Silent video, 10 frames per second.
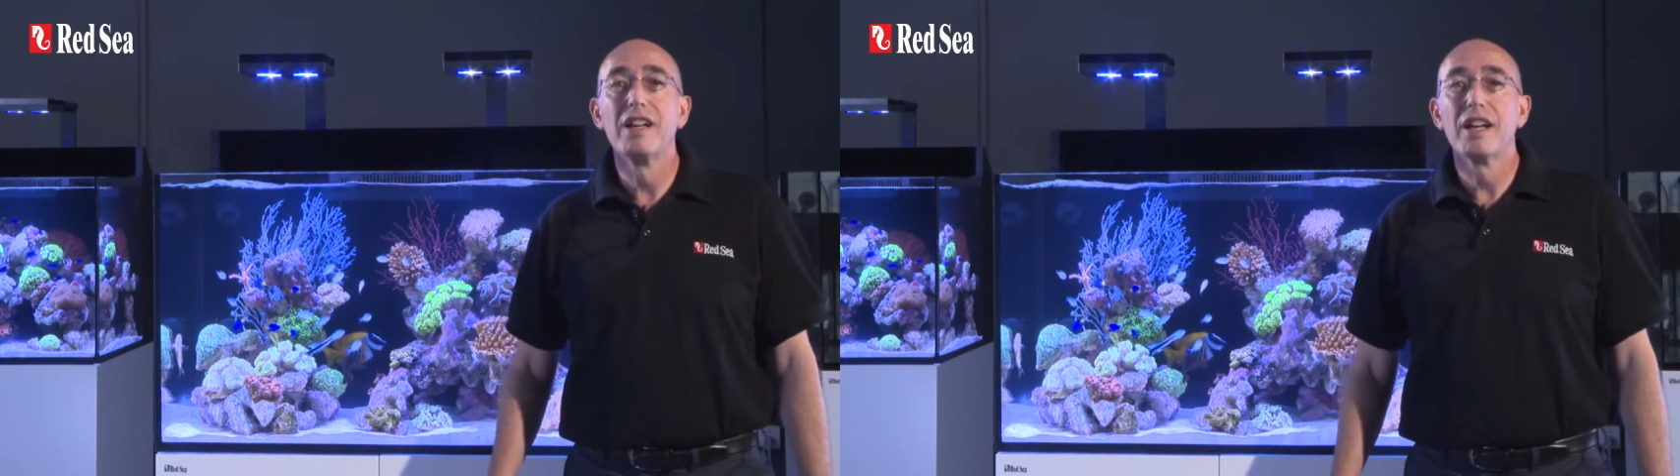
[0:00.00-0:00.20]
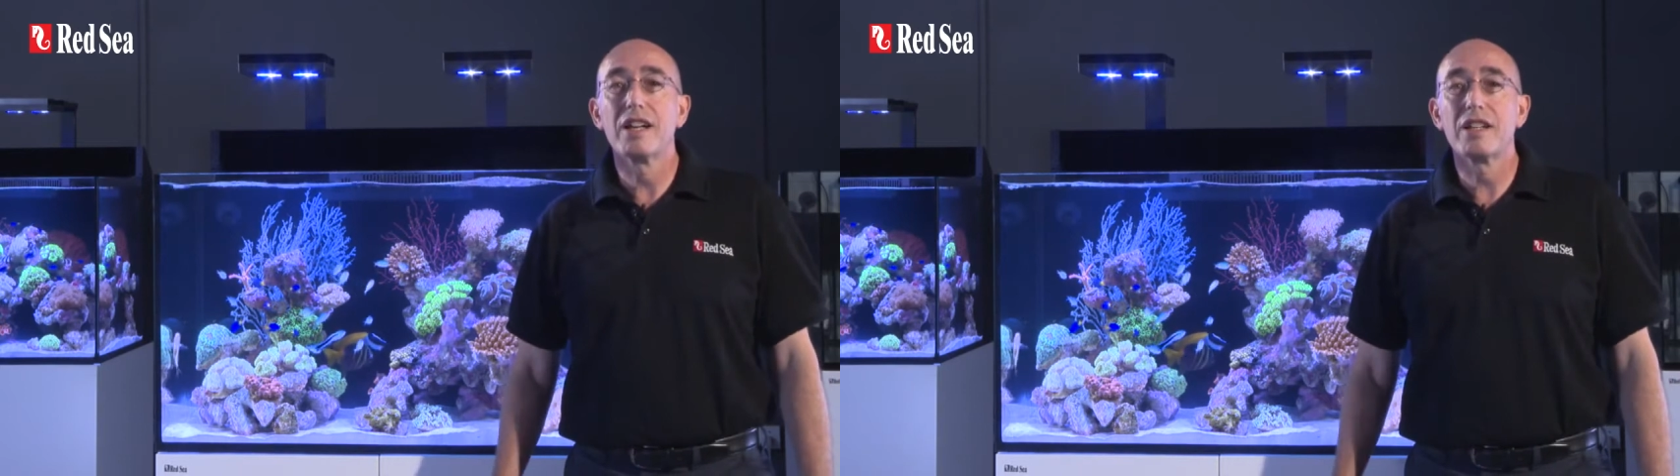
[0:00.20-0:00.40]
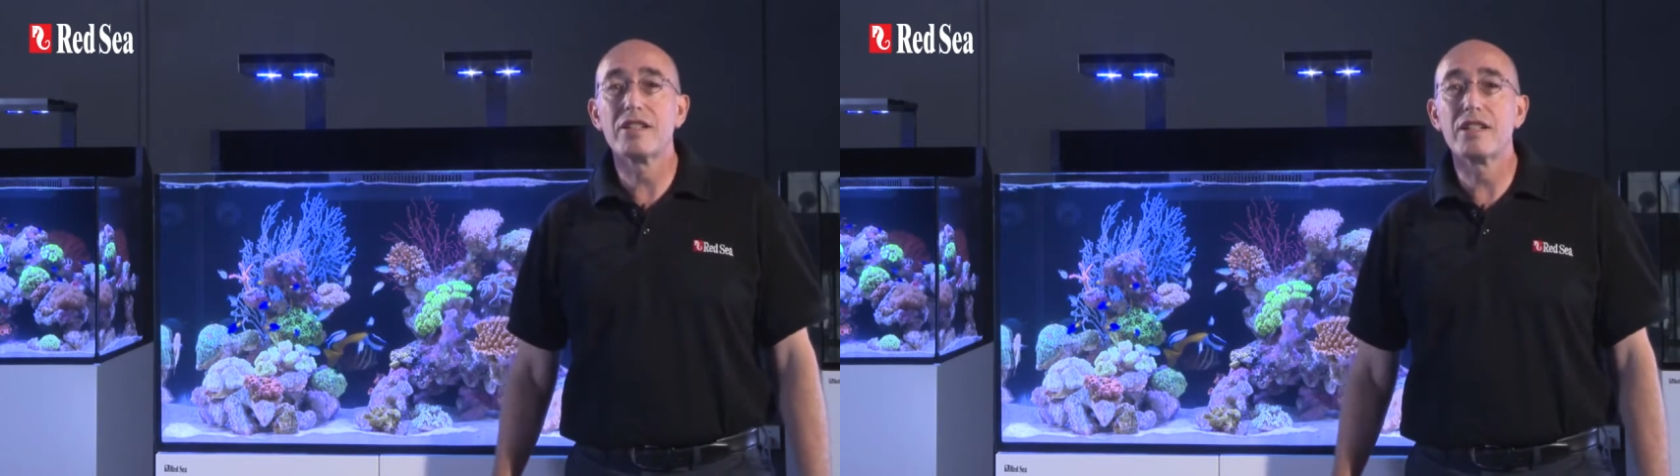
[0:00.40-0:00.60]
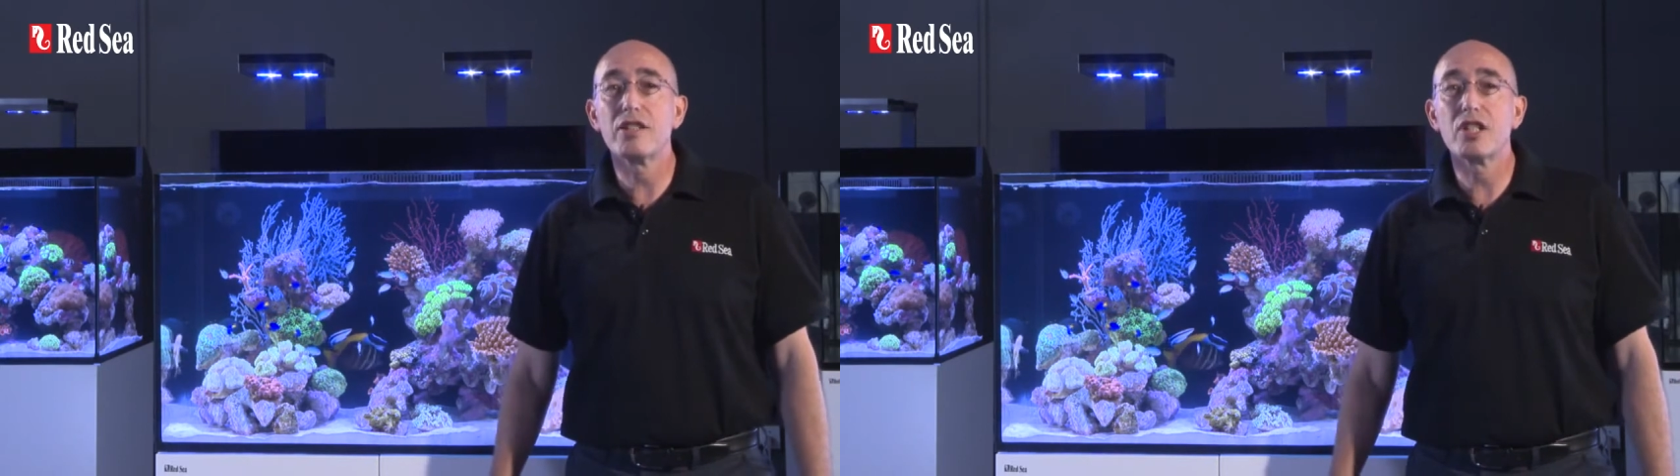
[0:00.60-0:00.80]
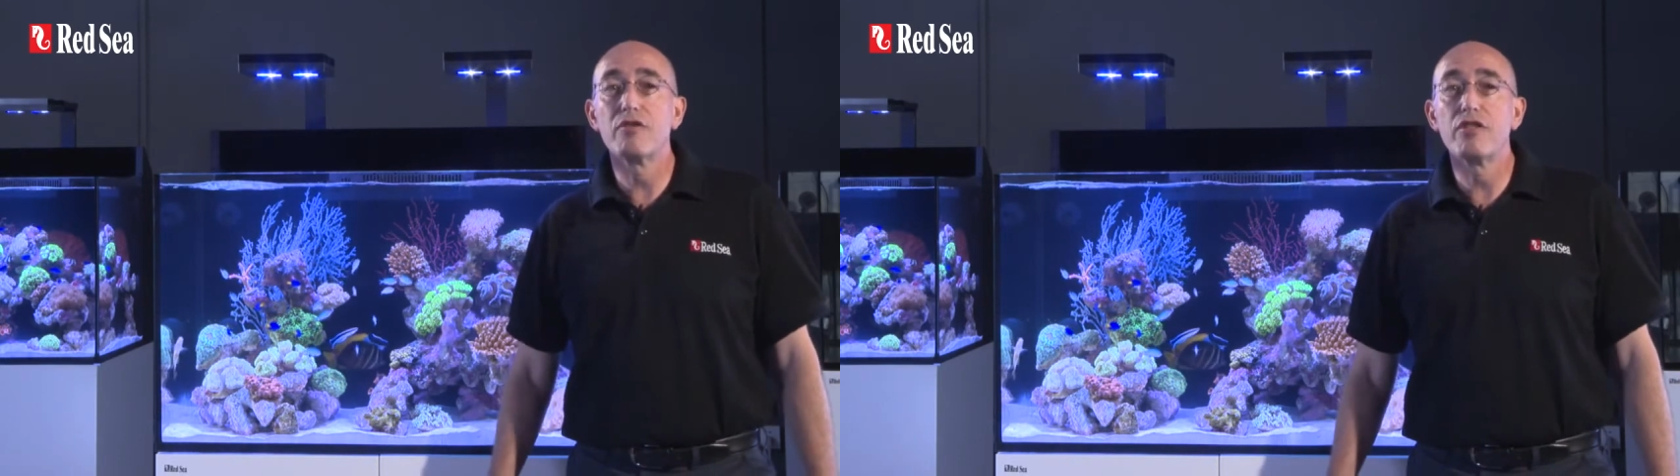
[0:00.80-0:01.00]
It
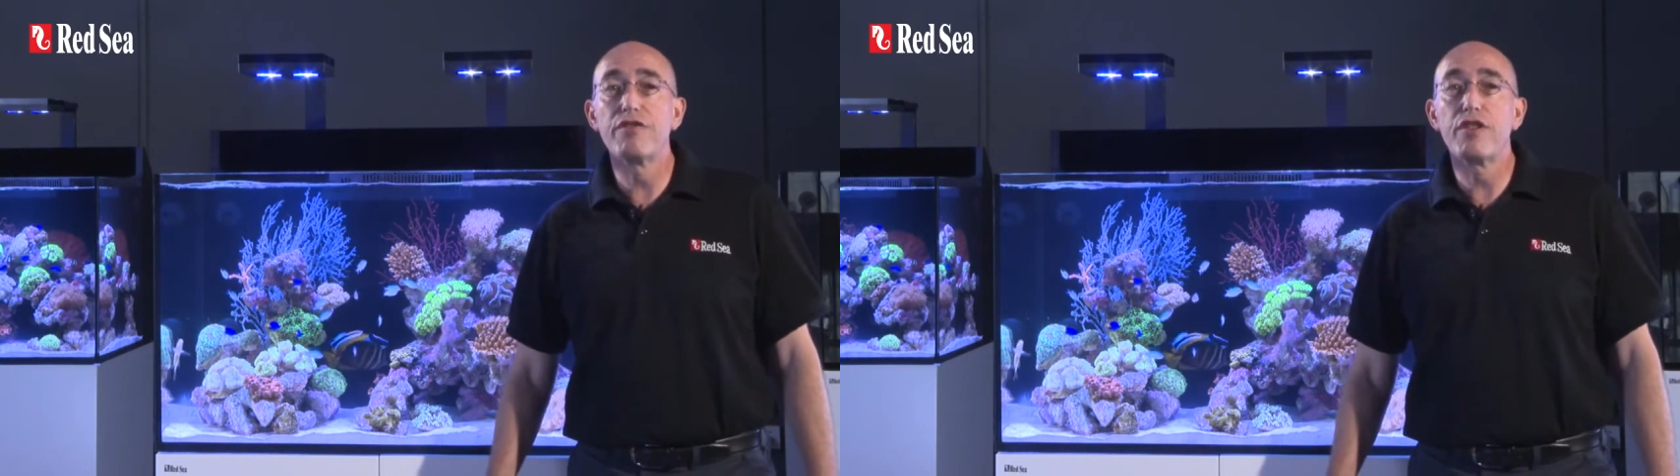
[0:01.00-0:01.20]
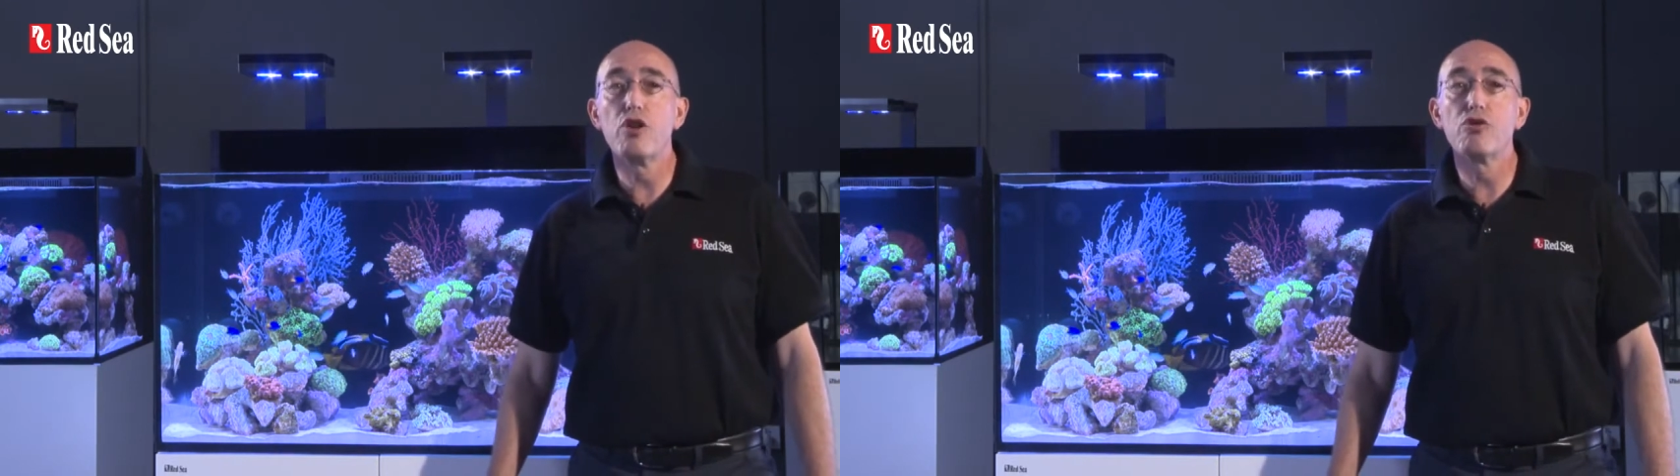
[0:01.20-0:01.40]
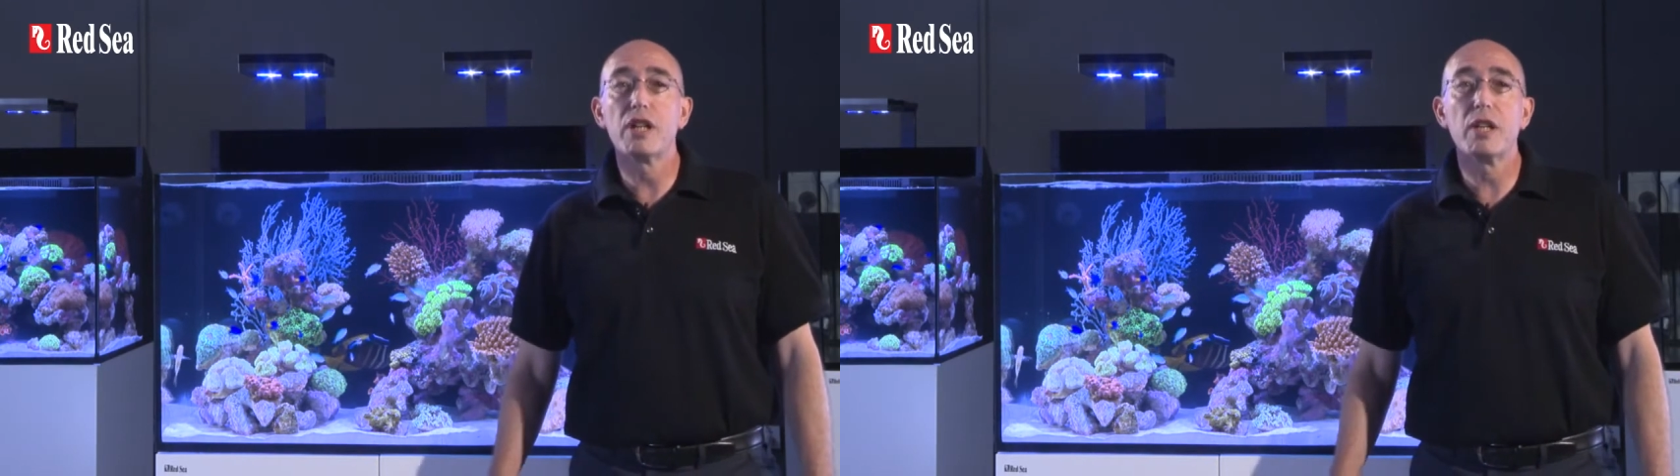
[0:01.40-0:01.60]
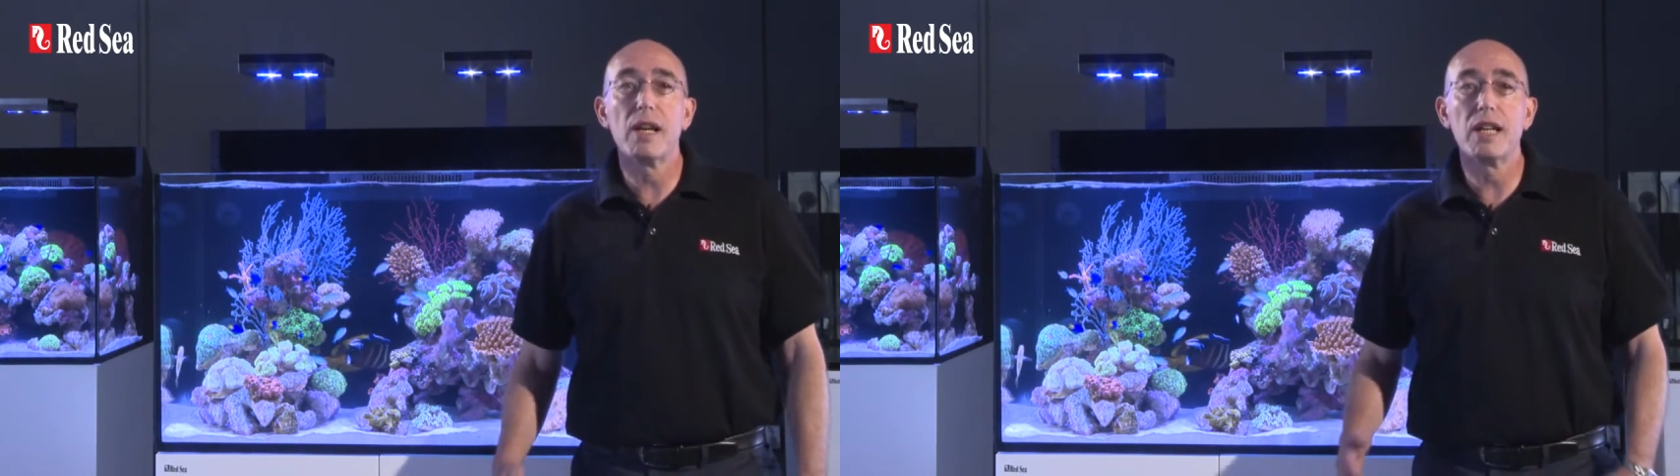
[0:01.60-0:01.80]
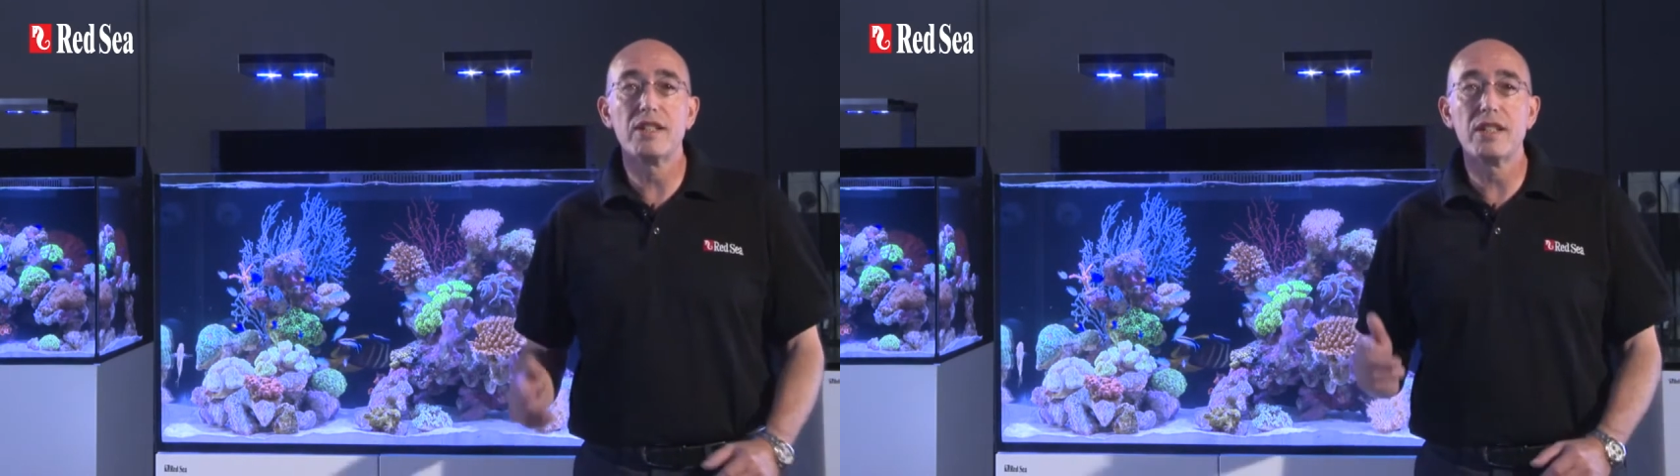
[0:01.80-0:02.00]
consists of a
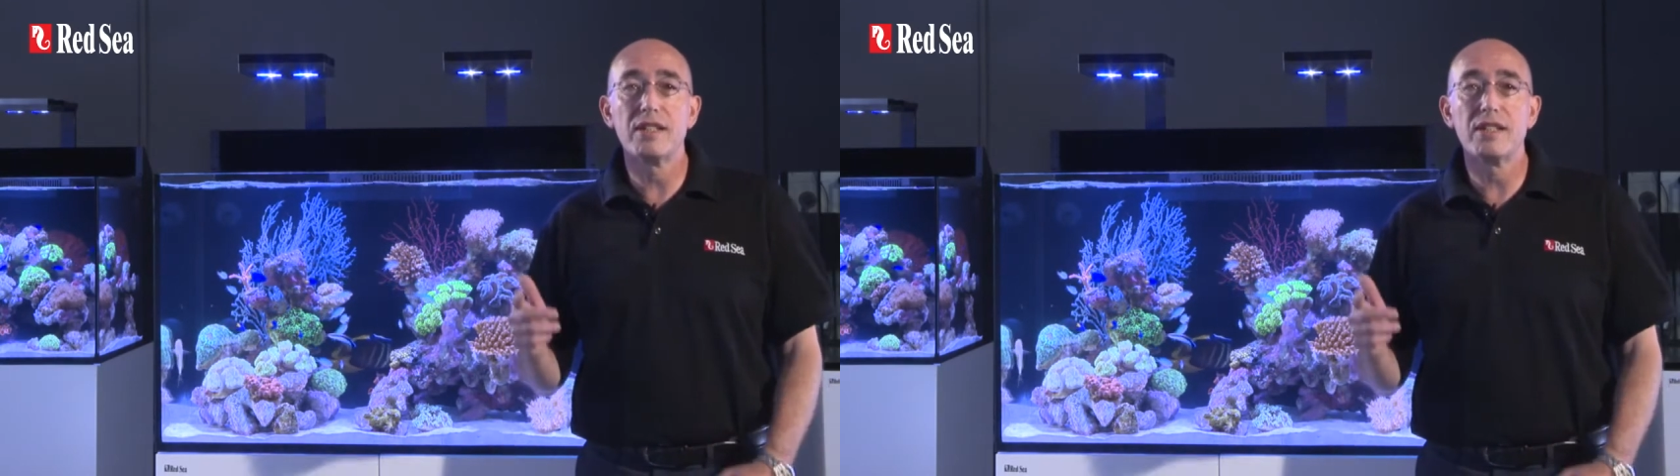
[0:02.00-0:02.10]
flow-regulated